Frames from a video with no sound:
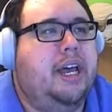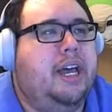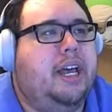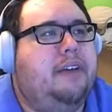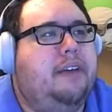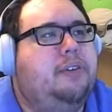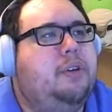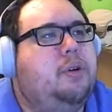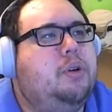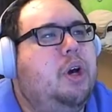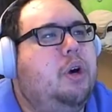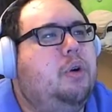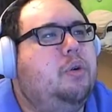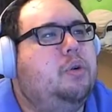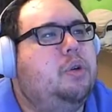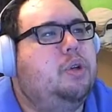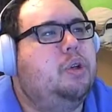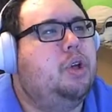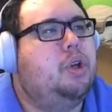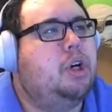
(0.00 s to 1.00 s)
If you go
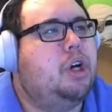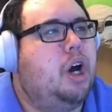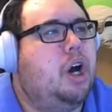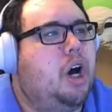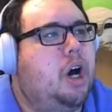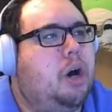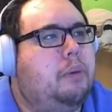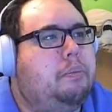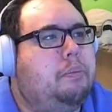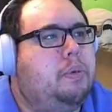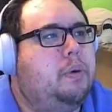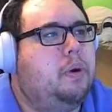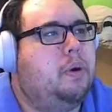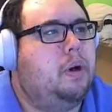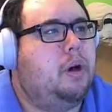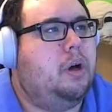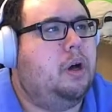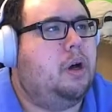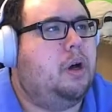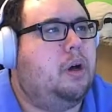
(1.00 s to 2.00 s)
look up
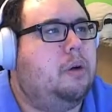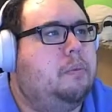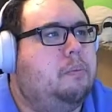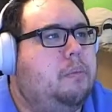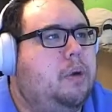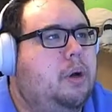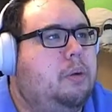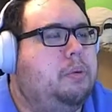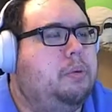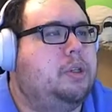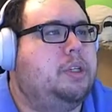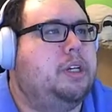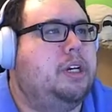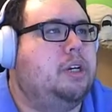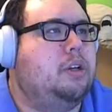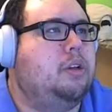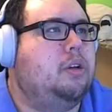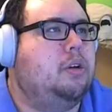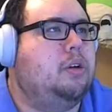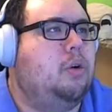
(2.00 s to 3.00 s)
a
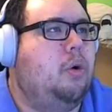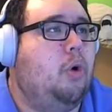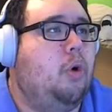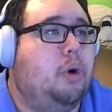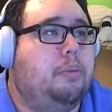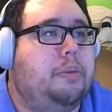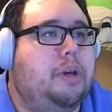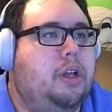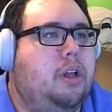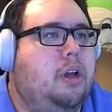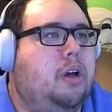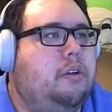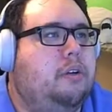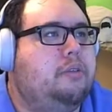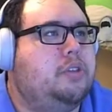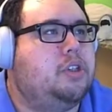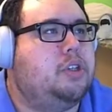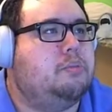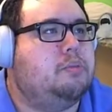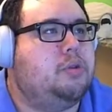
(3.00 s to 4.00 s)
particular orbit
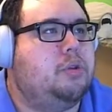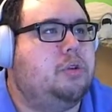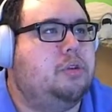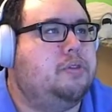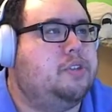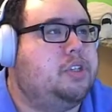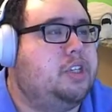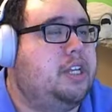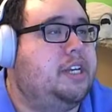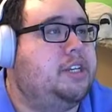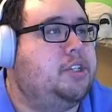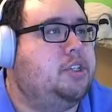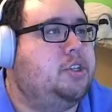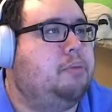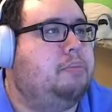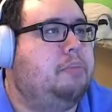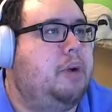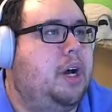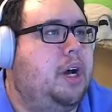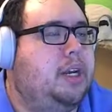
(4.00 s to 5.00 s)
of some sort of
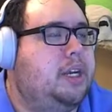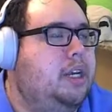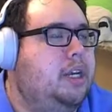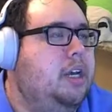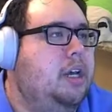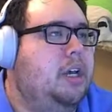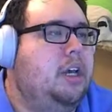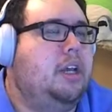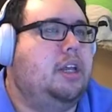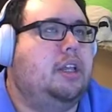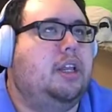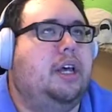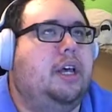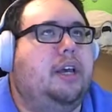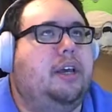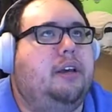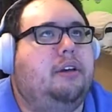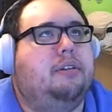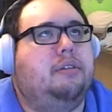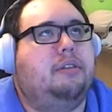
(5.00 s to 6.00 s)
celestial body,
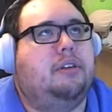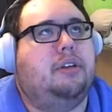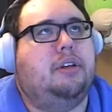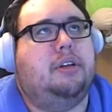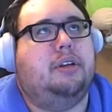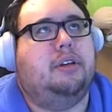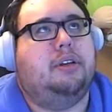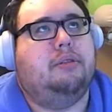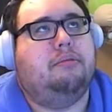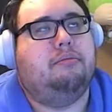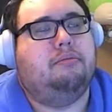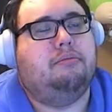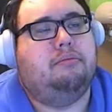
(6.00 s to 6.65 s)
like the